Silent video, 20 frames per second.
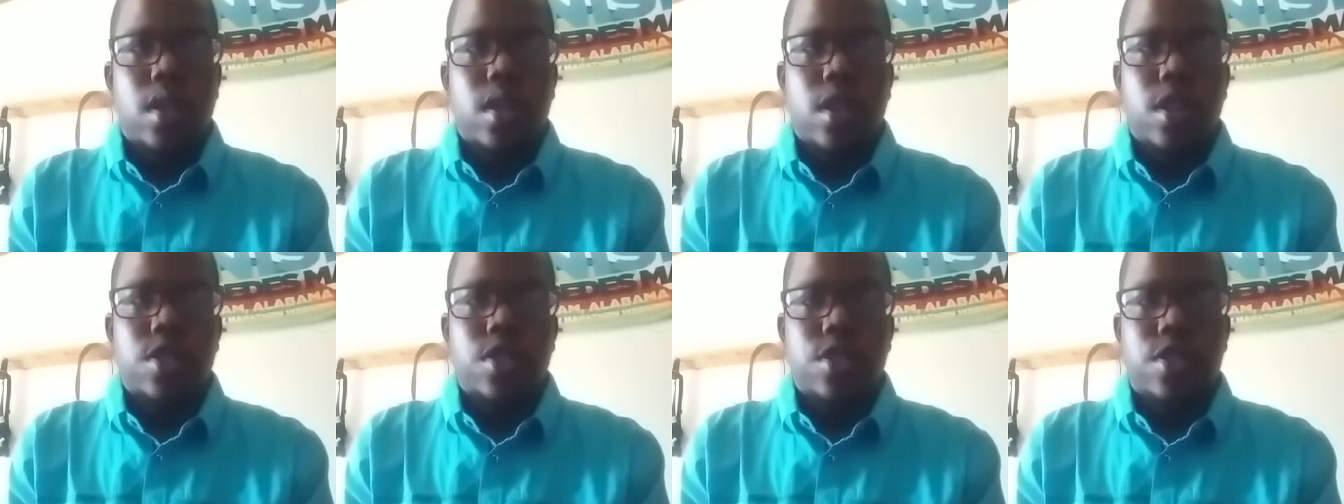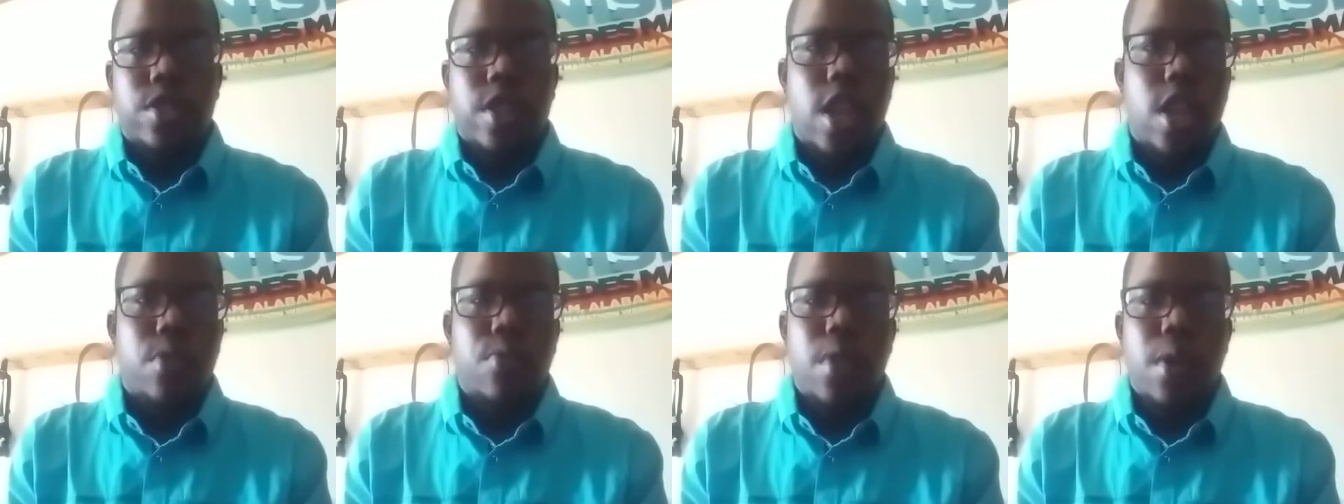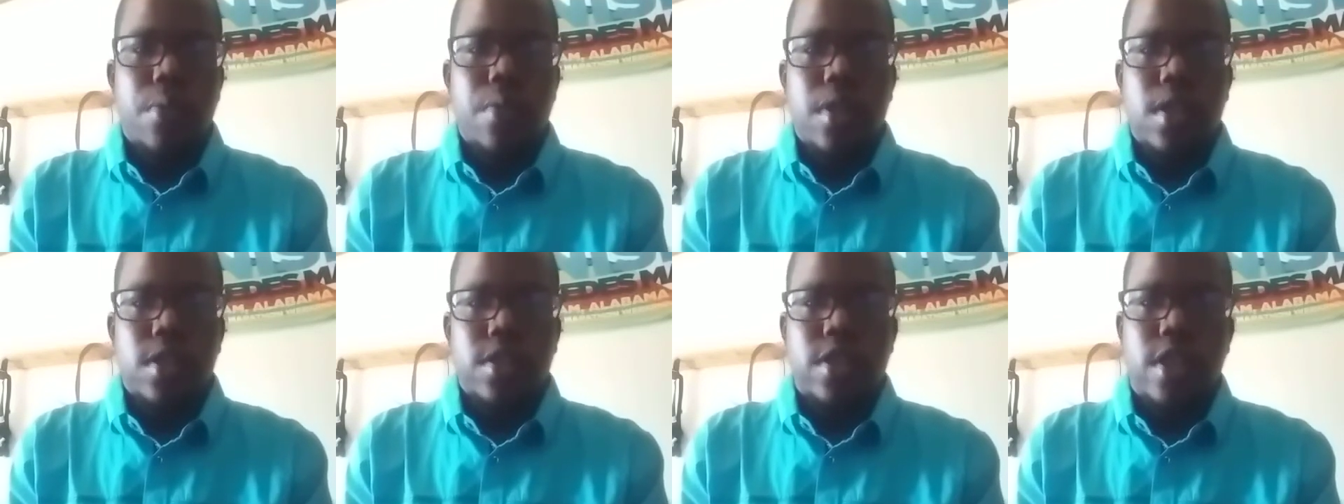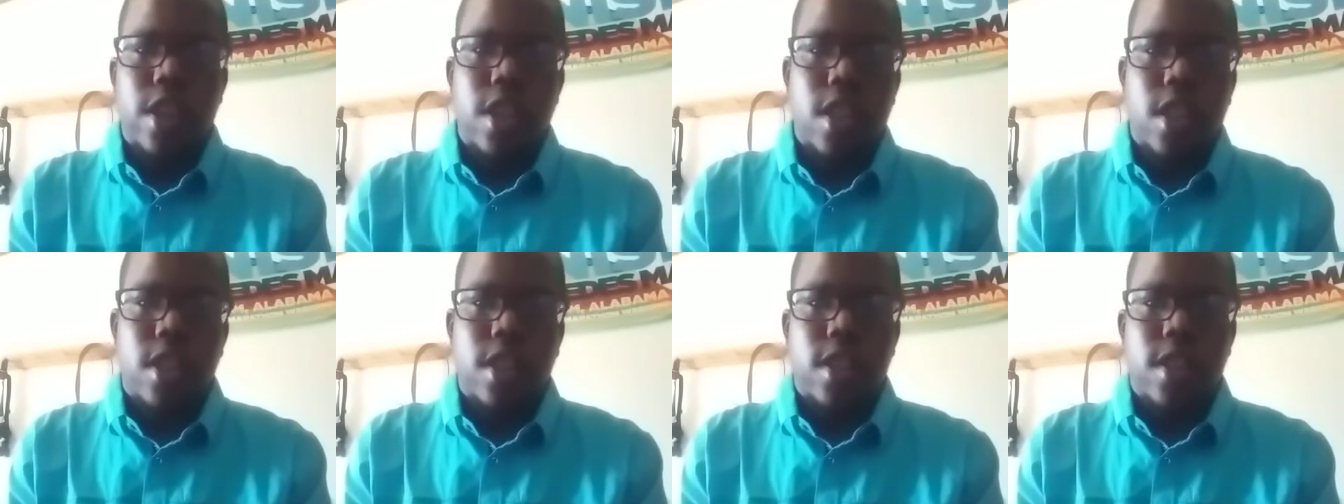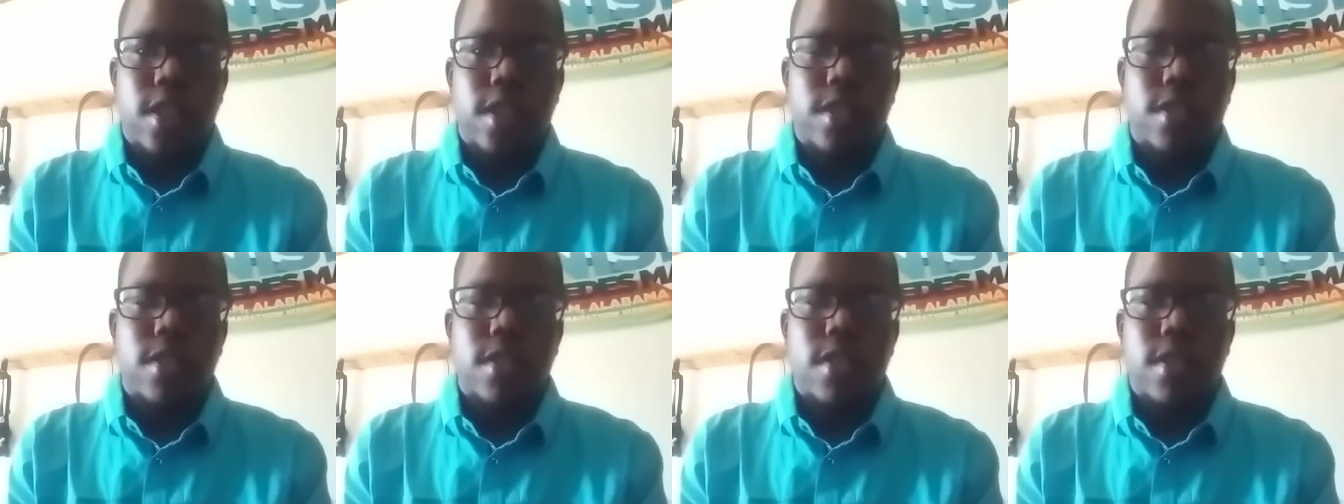let's just take what we can take.
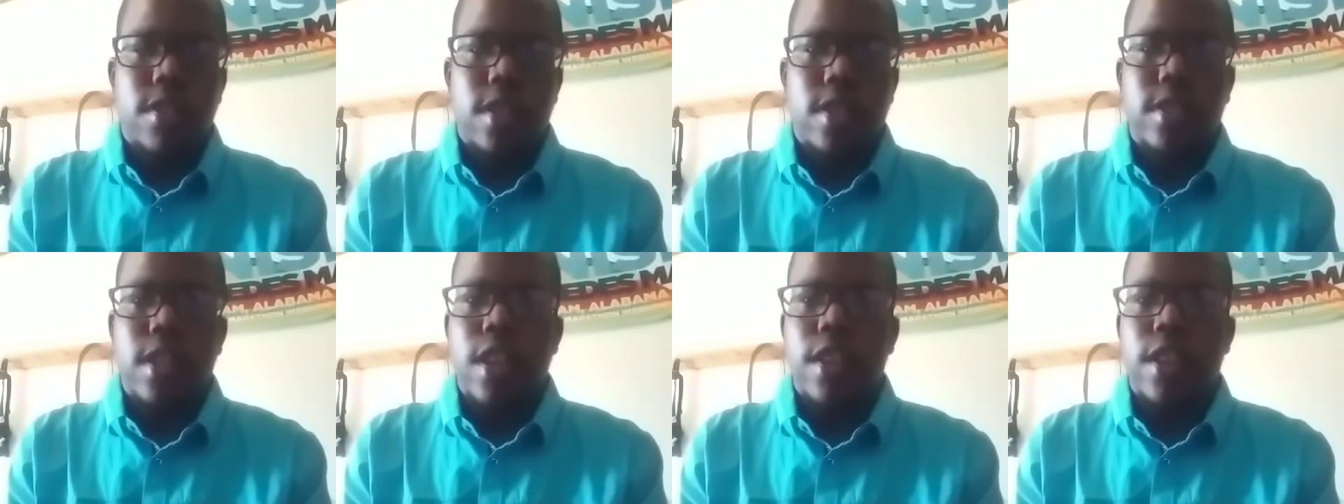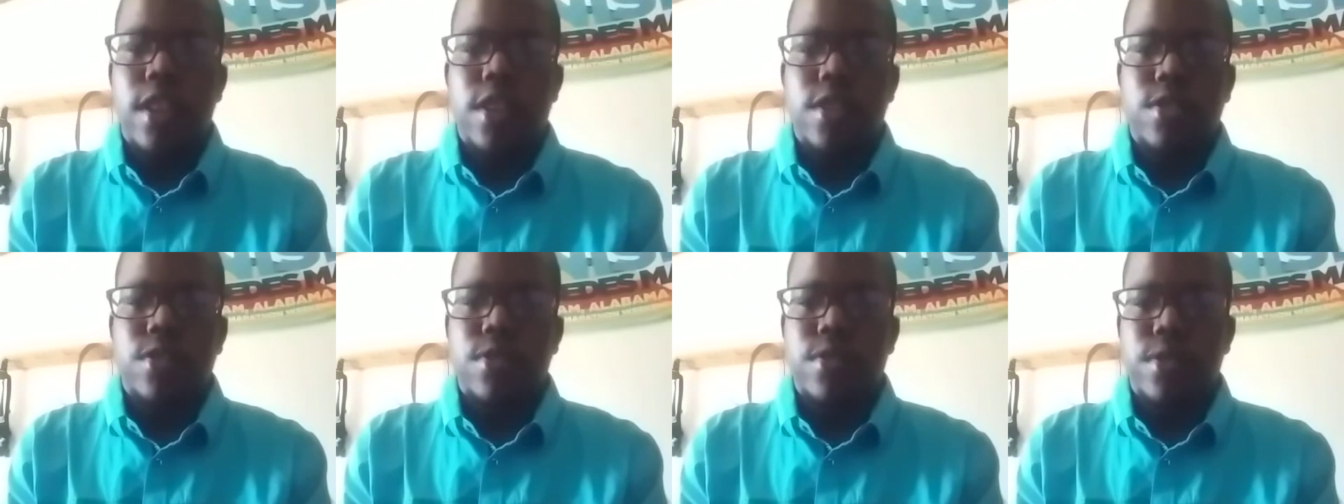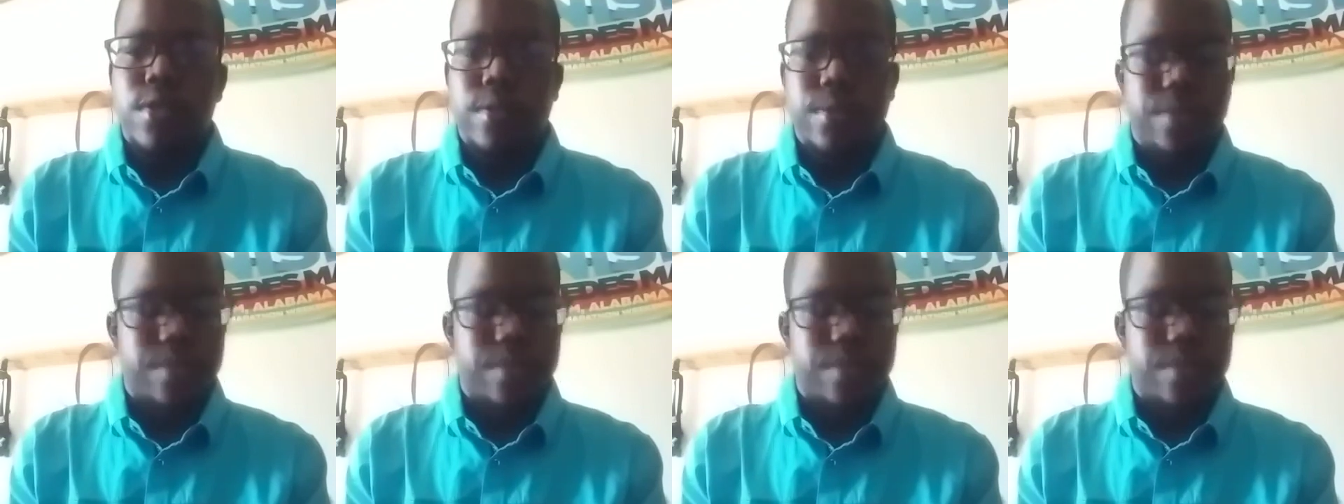That's not the answer.